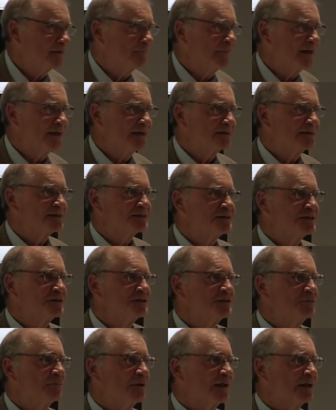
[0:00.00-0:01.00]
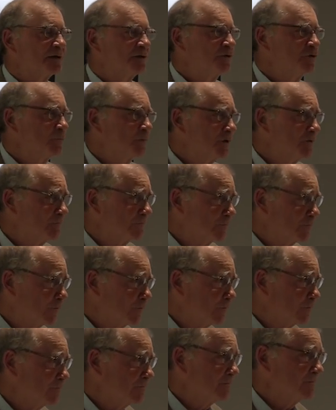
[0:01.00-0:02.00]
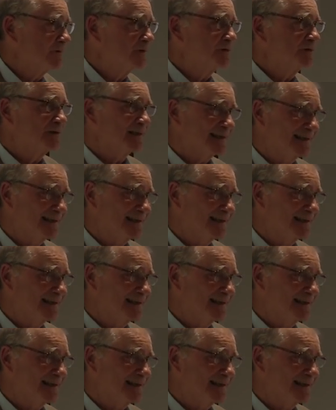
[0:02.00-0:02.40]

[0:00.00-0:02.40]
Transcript: can make a decision without a human involved to